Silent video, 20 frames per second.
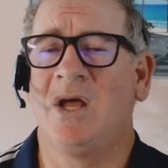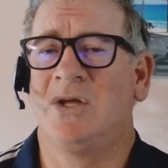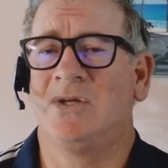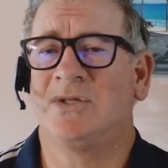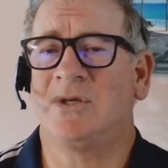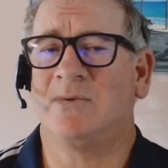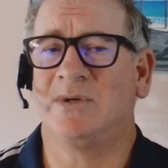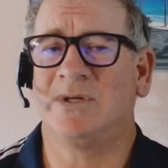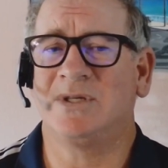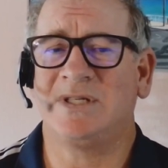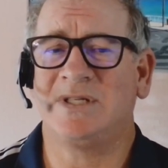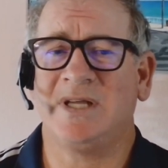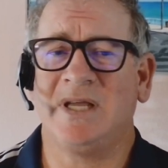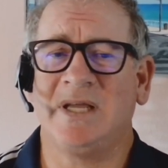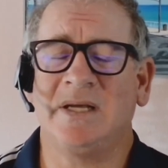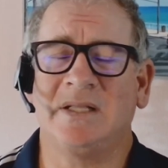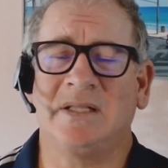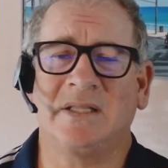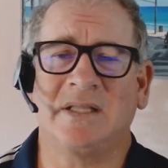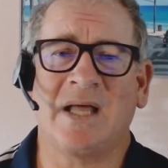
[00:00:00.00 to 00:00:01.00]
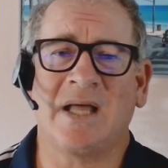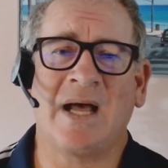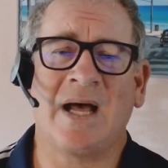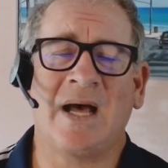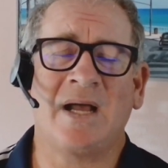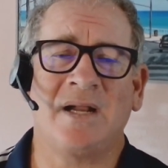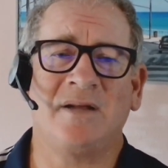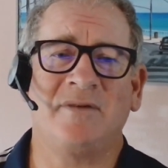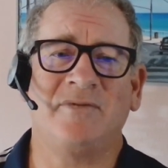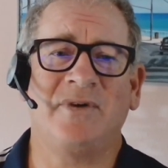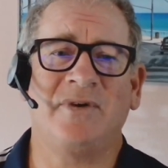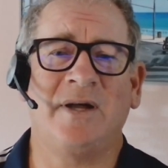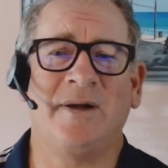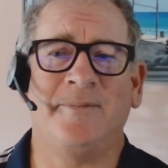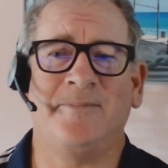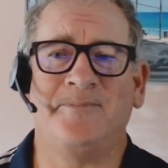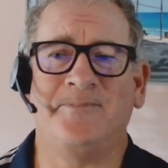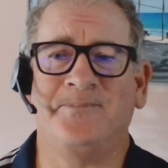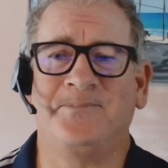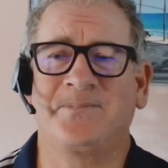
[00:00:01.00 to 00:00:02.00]
So we're seeing a lot
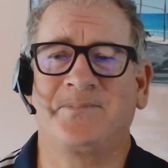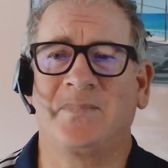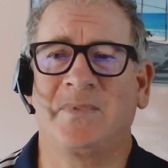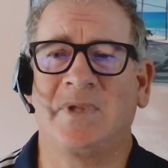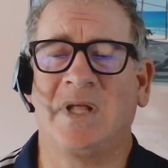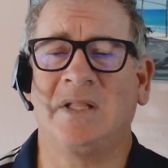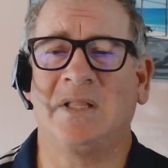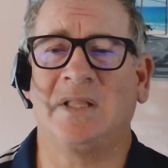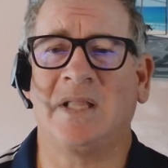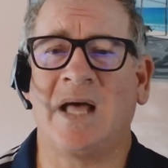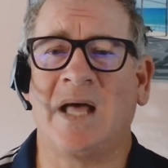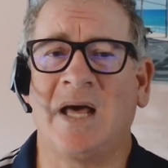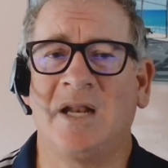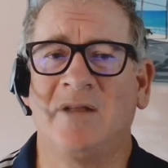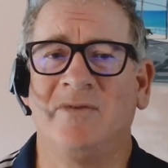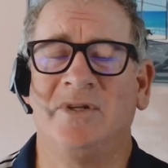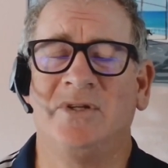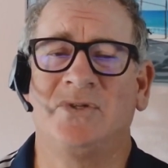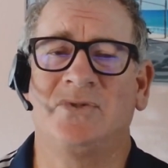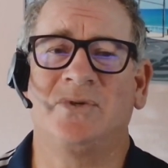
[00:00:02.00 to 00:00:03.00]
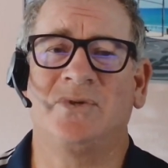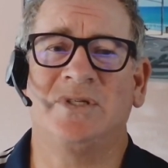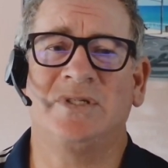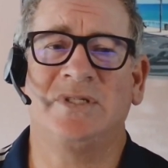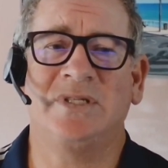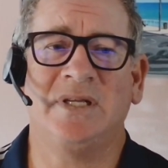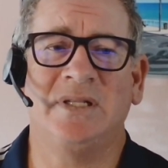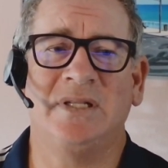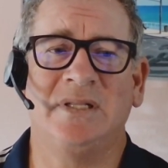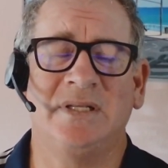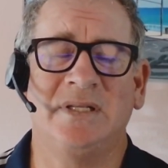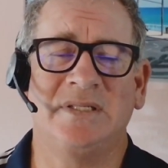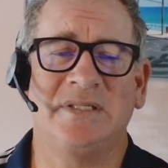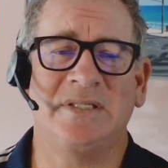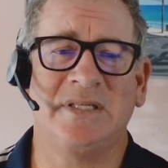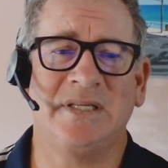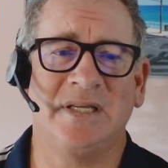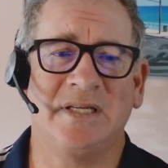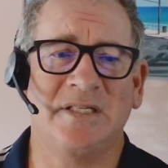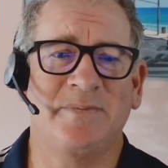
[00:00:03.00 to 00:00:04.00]
of interest in the
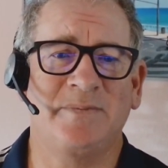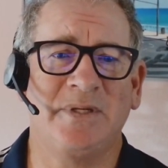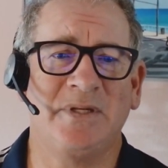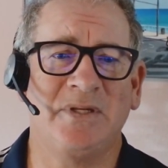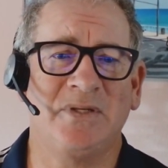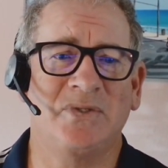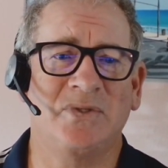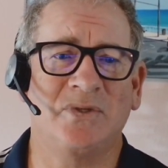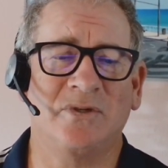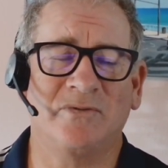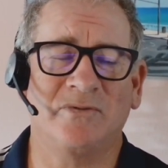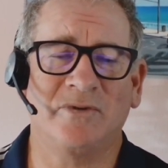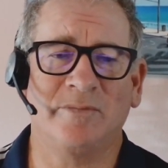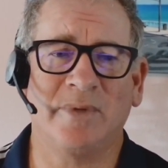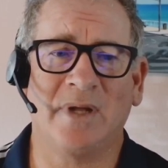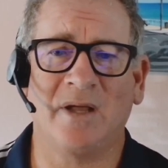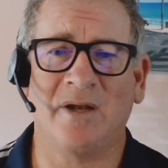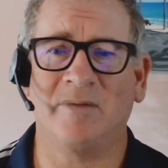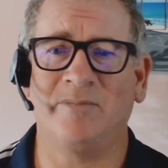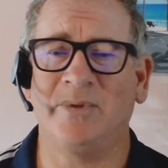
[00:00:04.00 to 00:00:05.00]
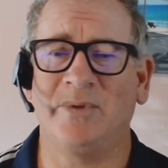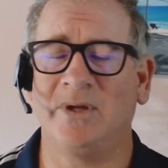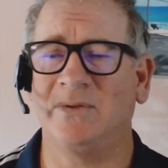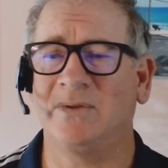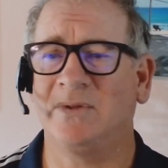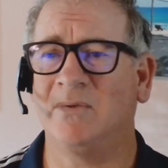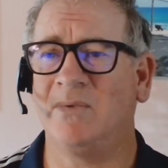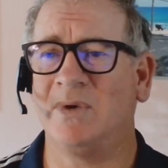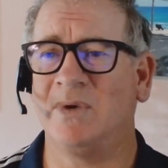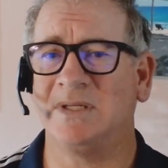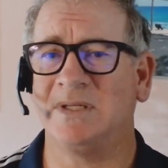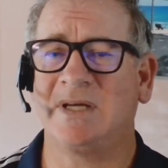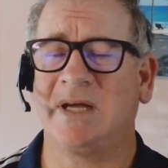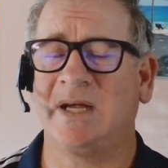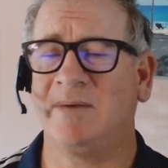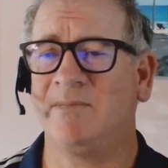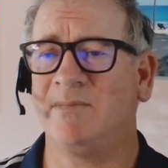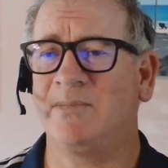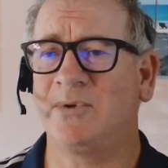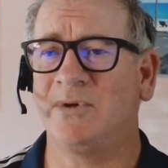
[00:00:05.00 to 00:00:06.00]
CSP server model, both the
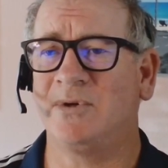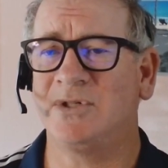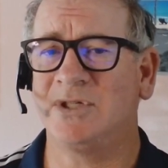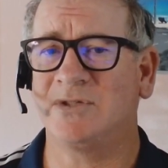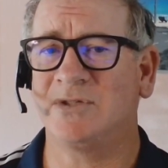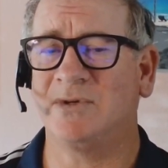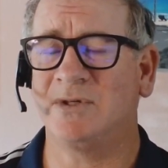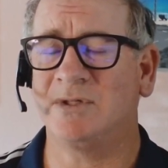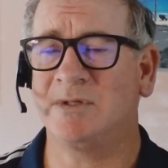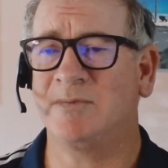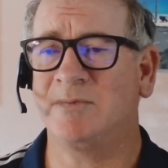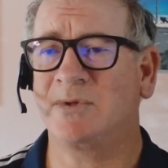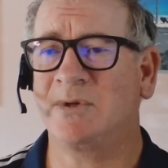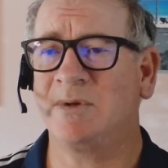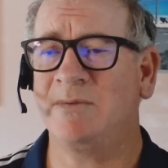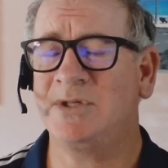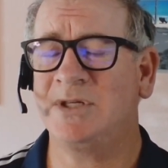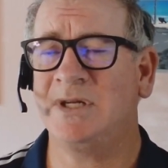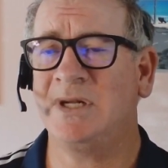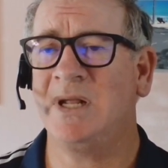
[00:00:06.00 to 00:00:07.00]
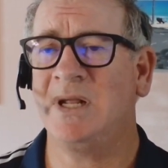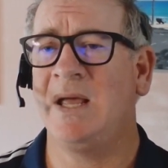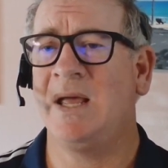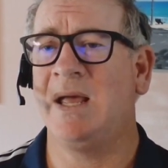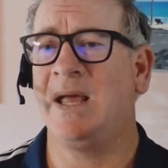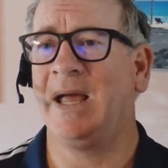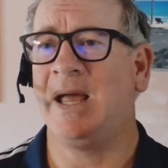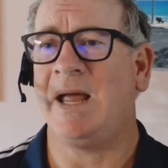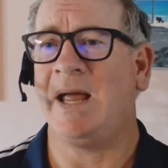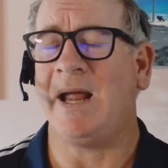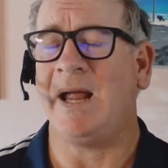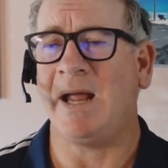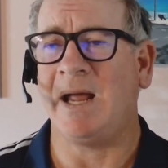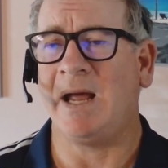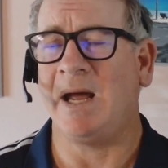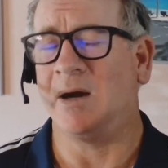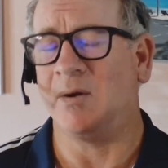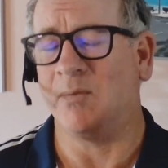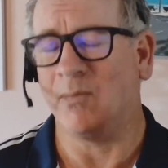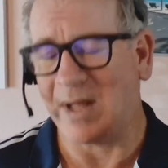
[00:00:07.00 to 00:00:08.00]
one-time purchase for subscription,
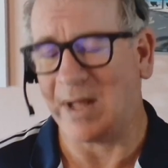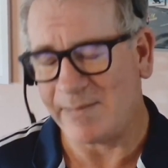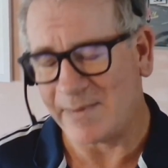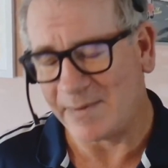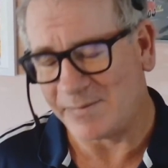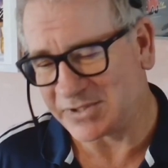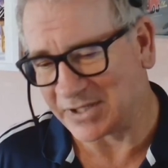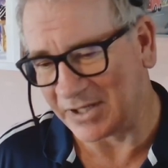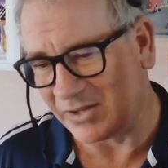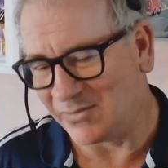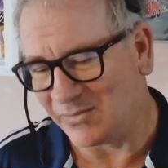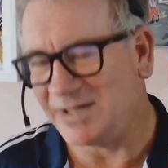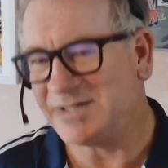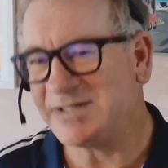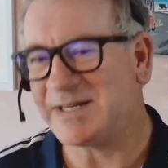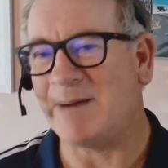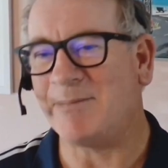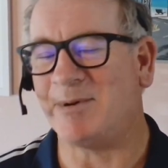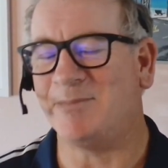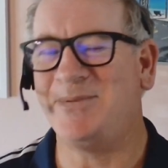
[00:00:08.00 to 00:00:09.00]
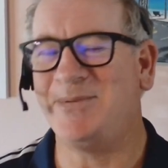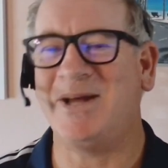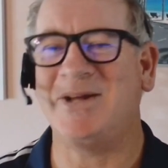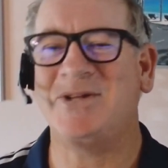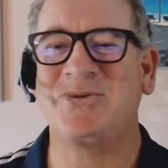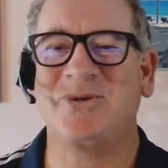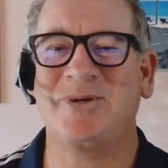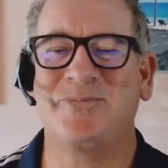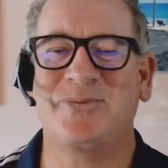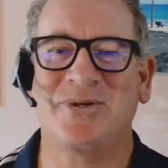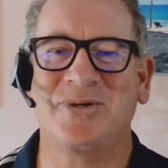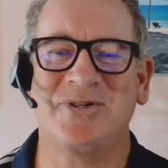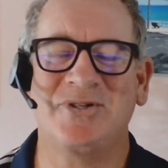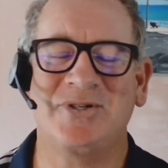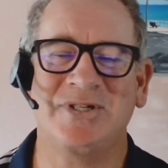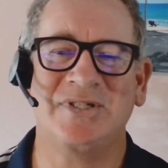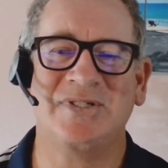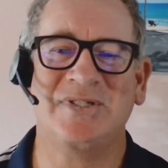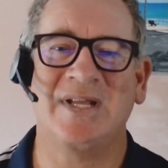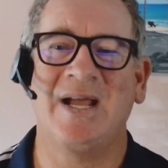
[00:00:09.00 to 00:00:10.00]
I'm sorry, the one-time perpetual
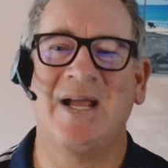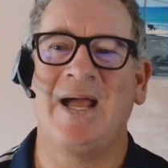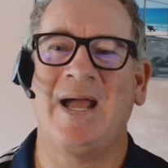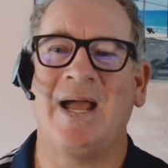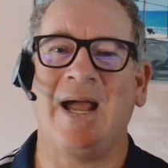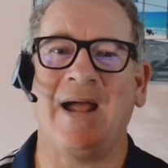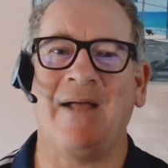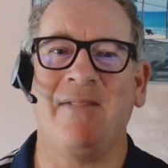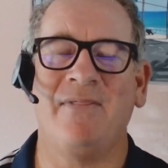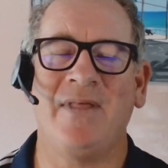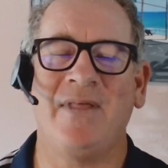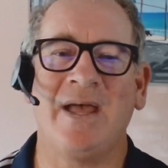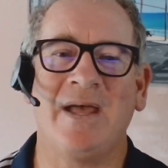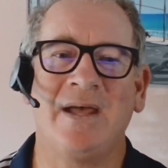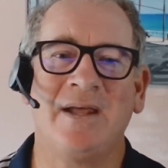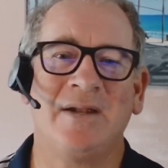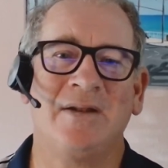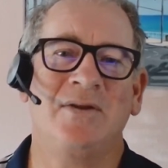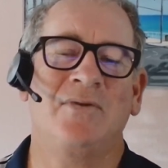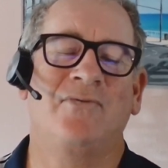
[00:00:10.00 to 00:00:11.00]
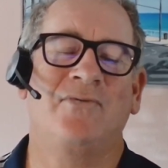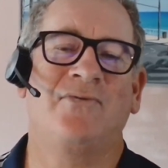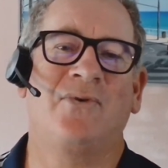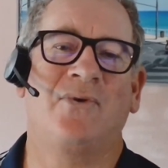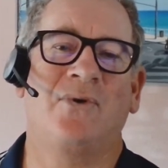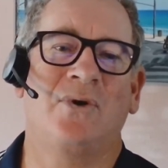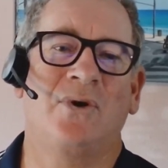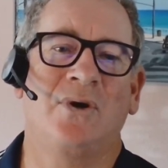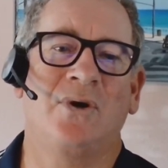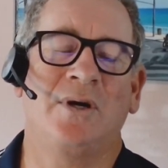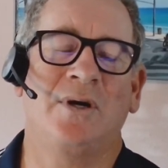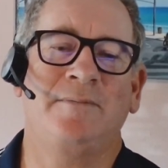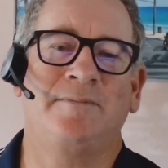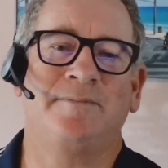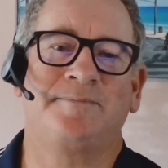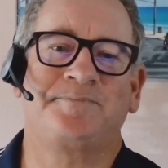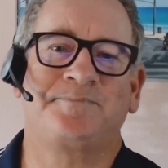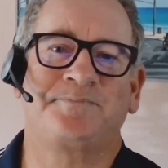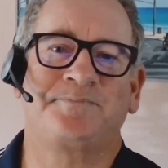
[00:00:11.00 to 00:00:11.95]
purchase, and then for